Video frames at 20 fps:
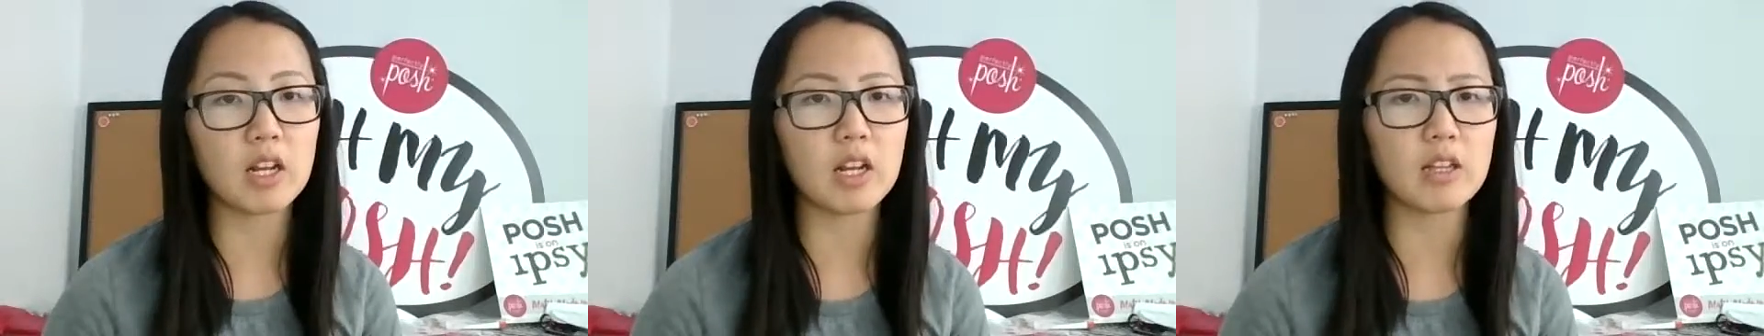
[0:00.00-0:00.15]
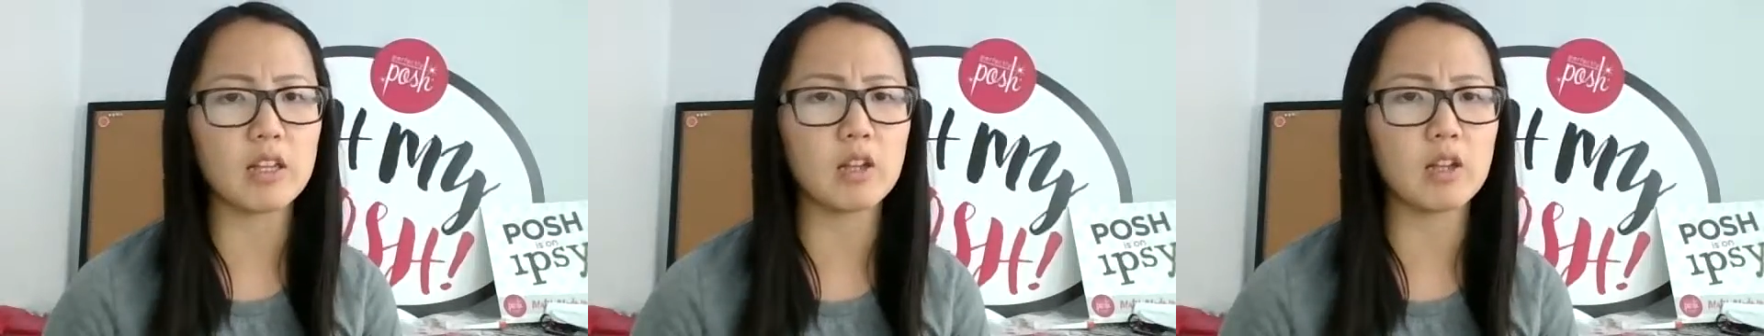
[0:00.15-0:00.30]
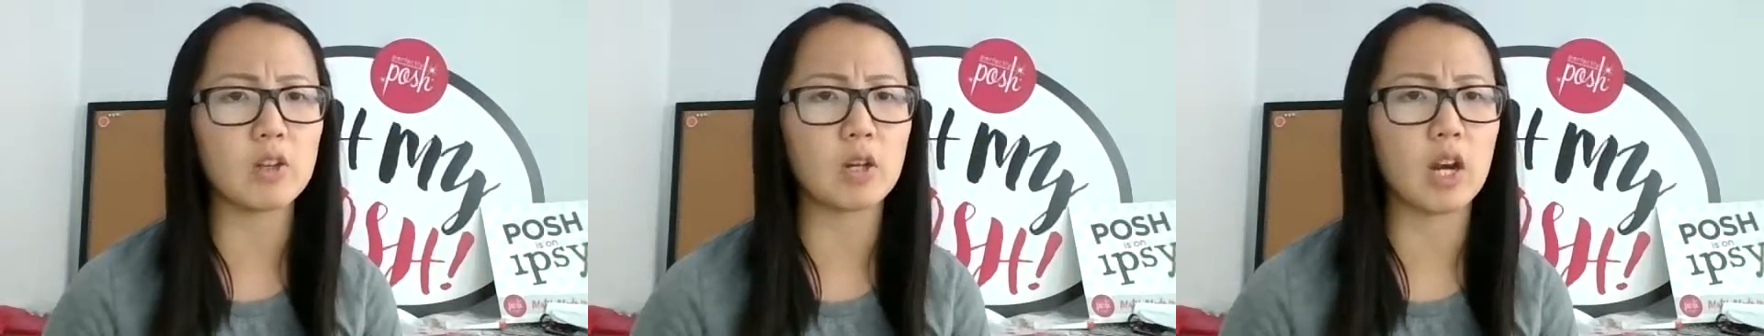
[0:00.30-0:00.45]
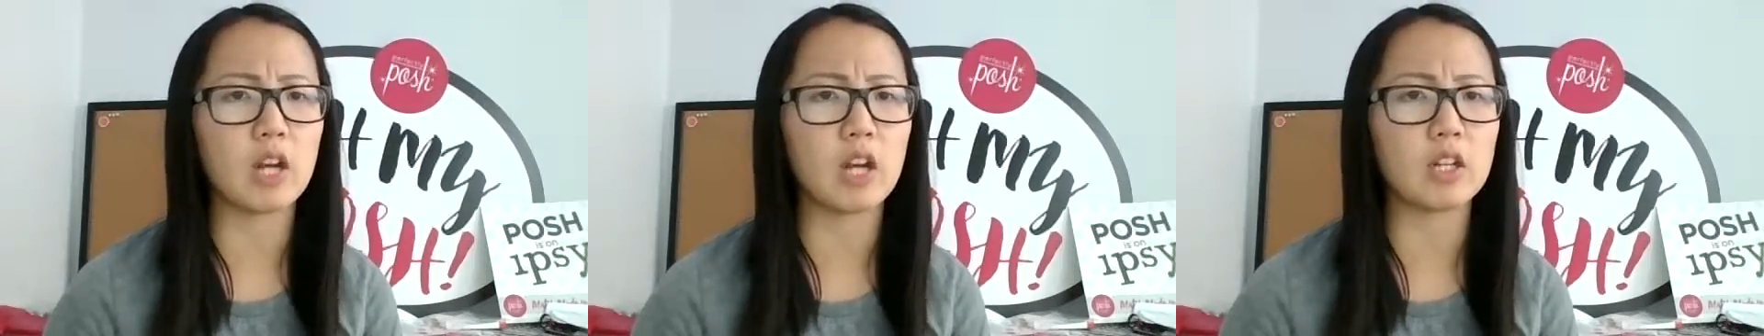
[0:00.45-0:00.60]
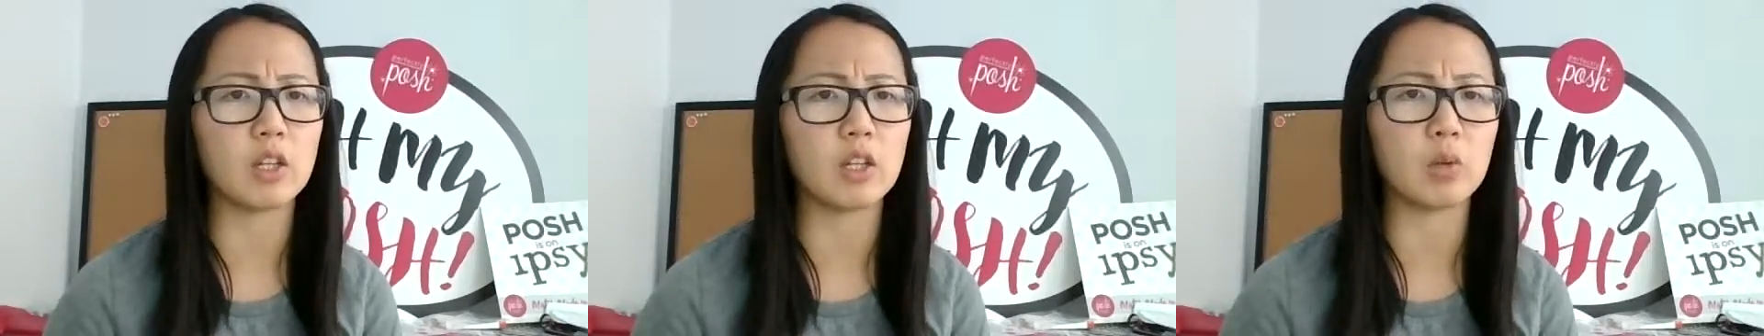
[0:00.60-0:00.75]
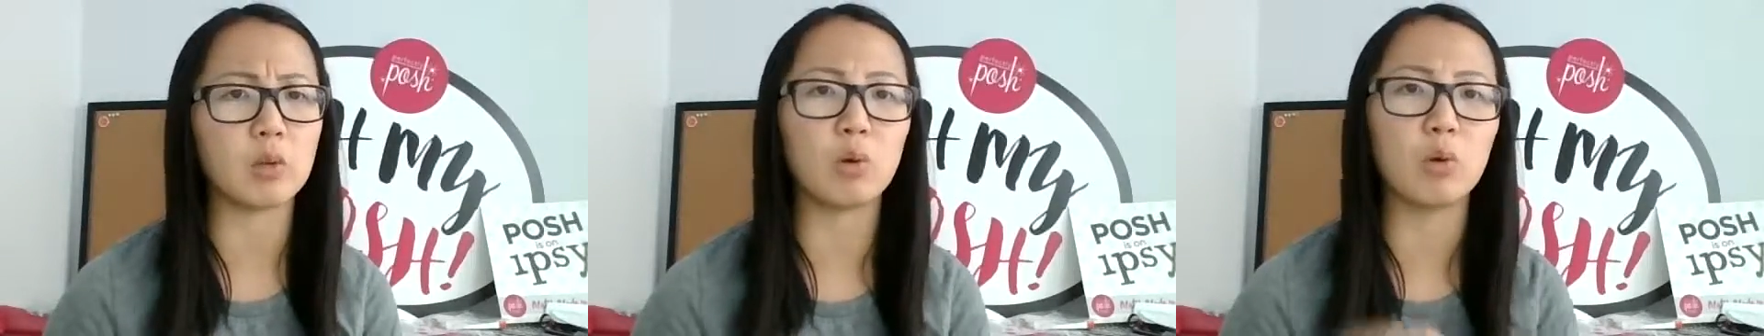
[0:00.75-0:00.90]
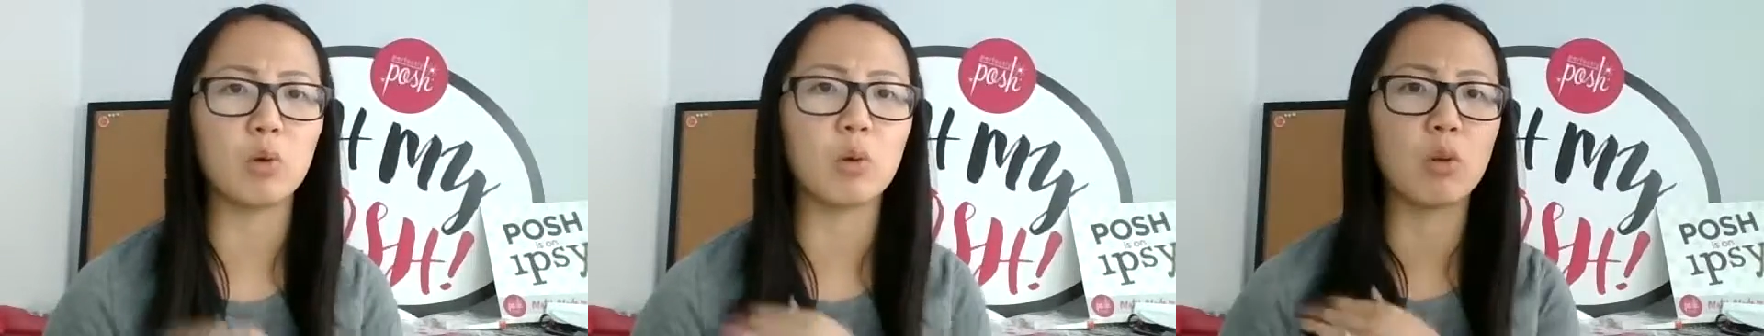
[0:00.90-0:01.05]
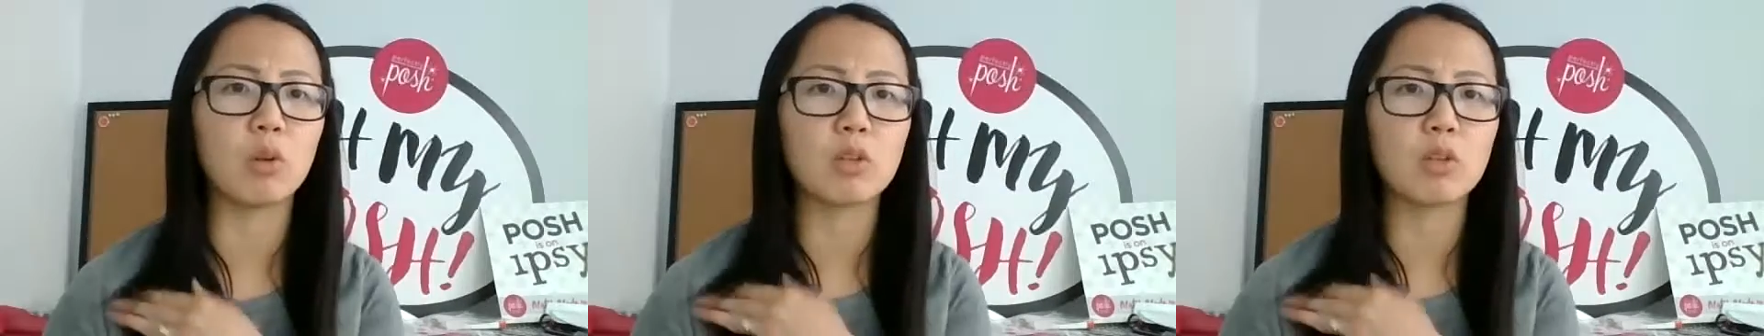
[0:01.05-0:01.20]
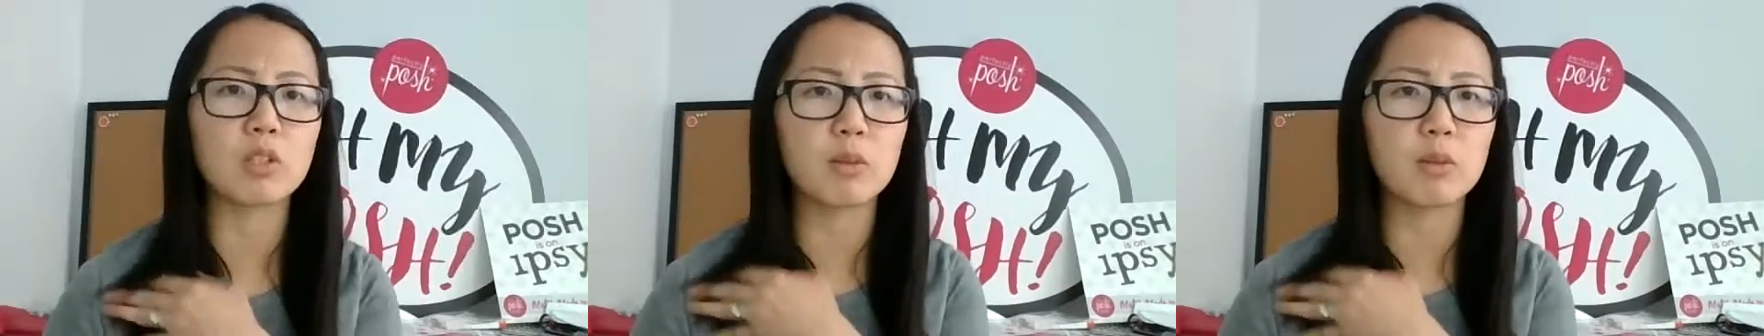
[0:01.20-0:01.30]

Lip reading: And then they're kind of like, well,